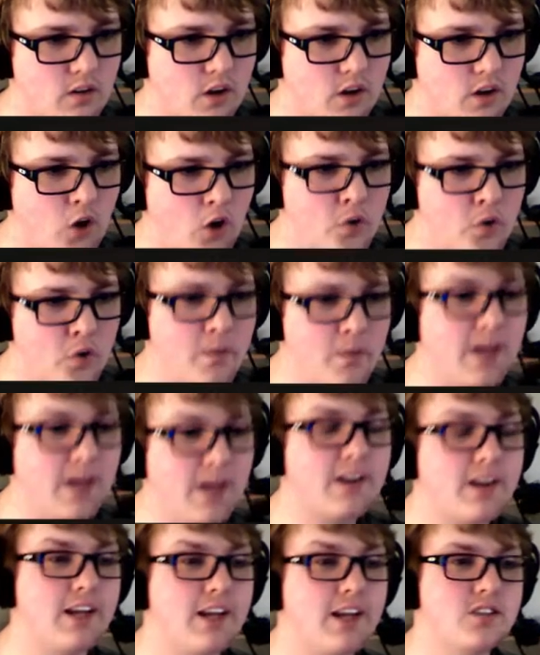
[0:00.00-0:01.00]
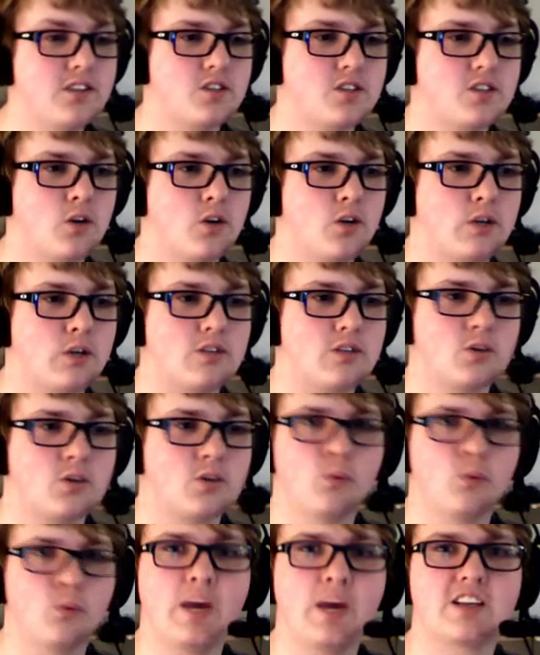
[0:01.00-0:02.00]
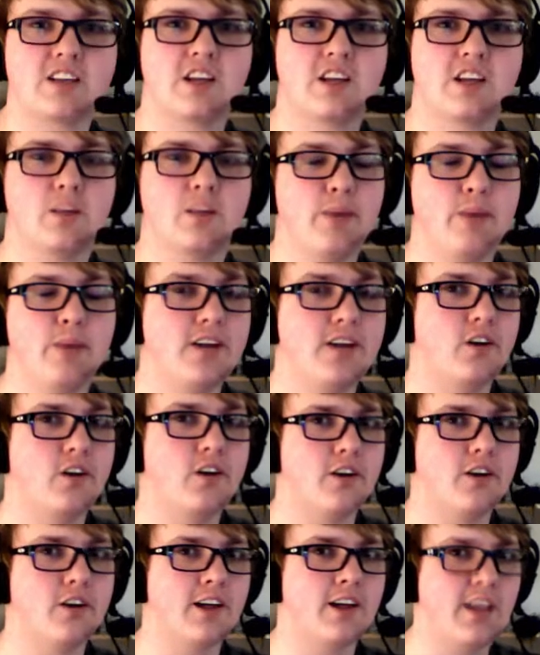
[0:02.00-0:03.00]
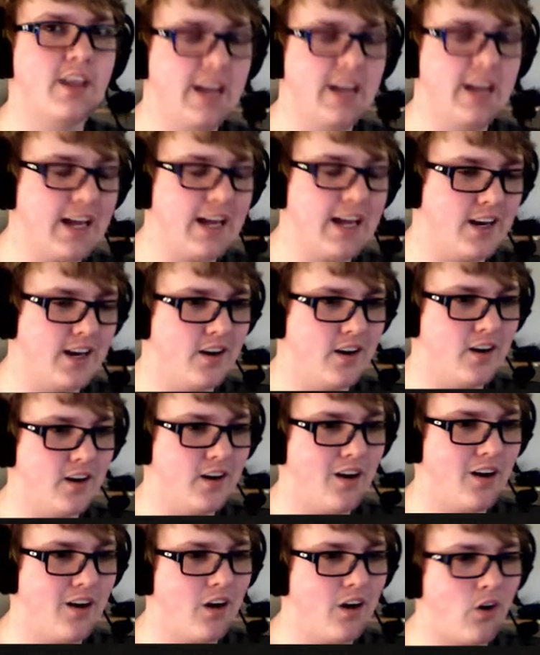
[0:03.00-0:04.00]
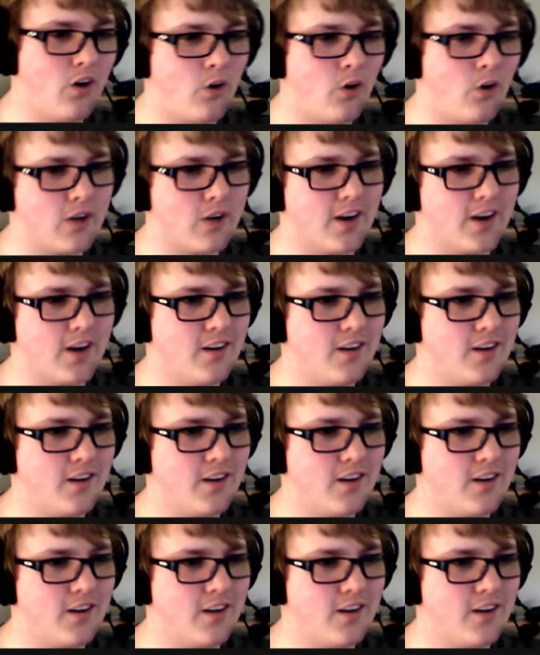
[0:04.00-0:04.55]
Oh, the maiden gains a token, so we have to get the maiden card again. Oh, okay.